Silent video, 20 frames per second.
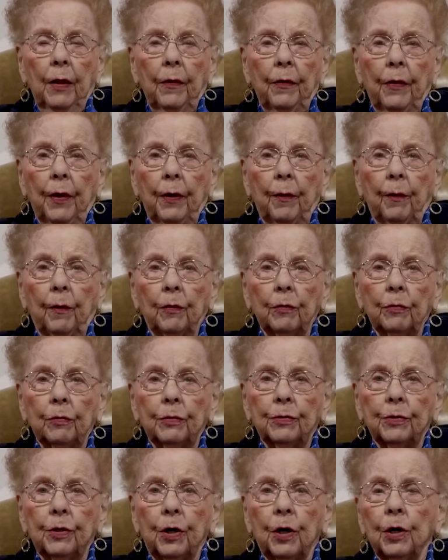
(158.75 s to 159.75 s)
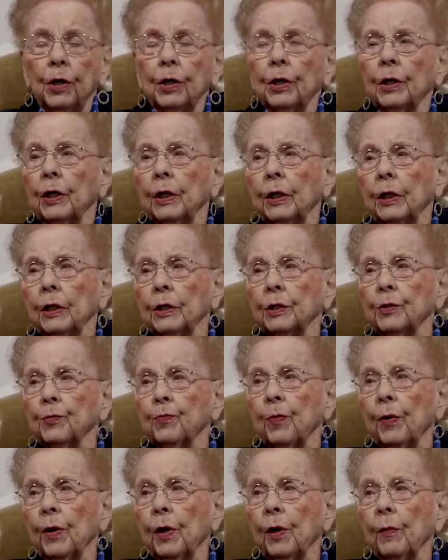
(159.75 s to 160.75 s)
they were starting an
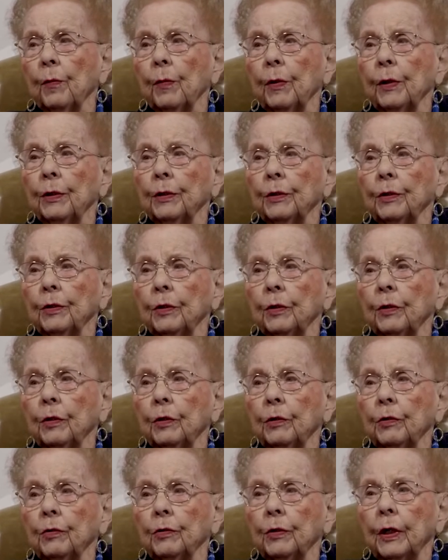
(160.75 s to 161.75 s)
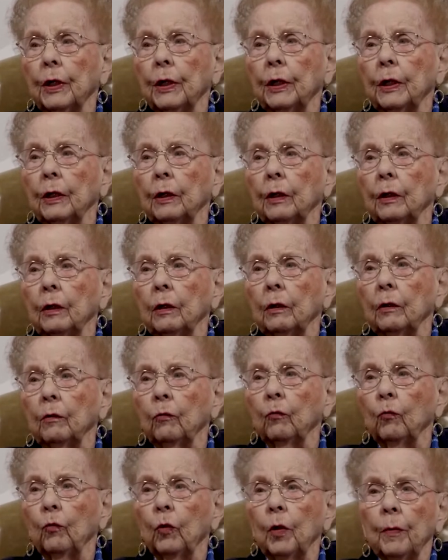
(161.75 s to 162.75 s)
experiment taking
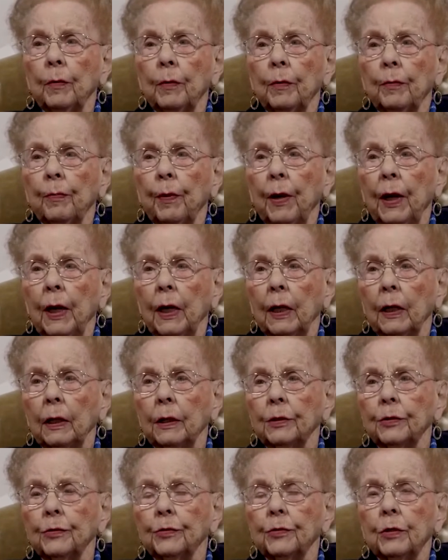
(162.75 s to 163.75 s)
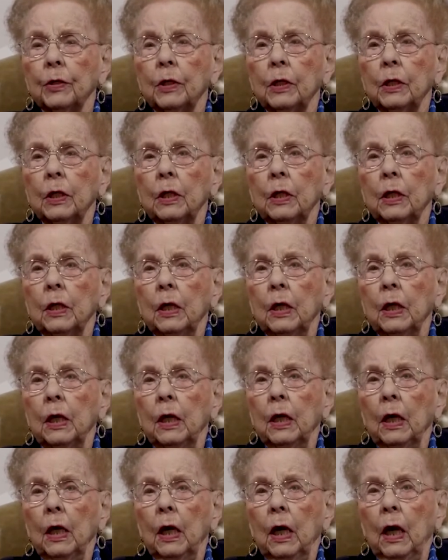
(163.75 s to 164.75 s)
women pilots
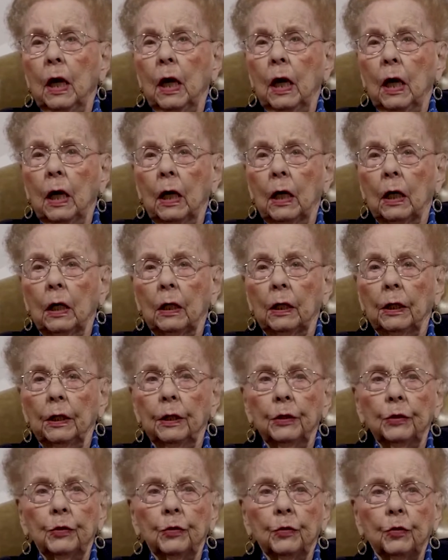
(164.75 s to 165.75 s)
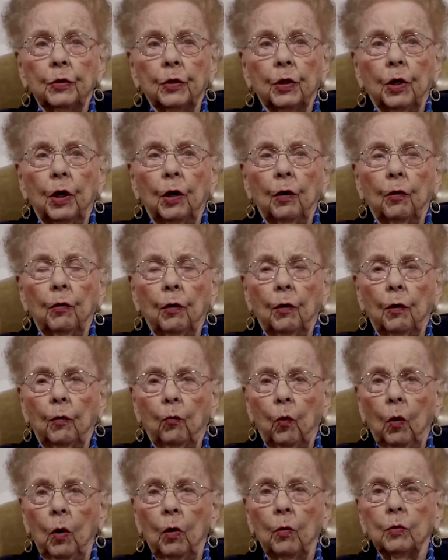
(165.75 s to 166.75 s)
into
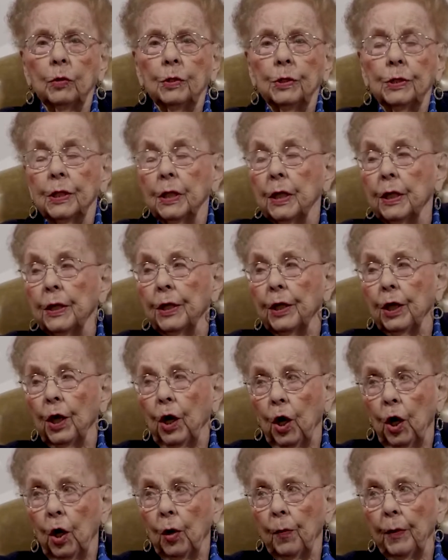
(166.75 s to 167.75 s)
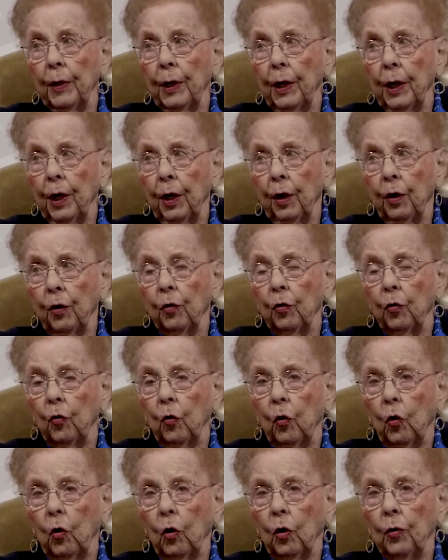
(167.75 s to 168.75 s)
what was then the Army Air
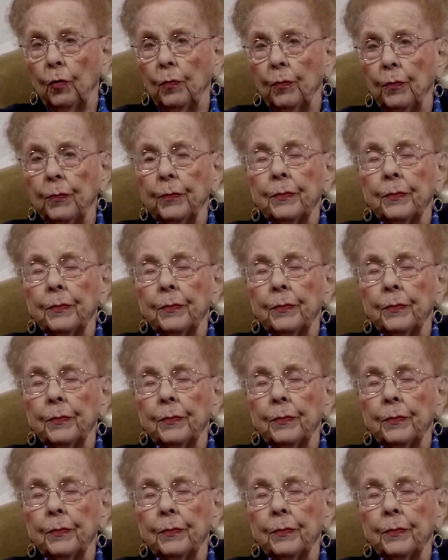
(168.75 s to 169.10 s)
Corps,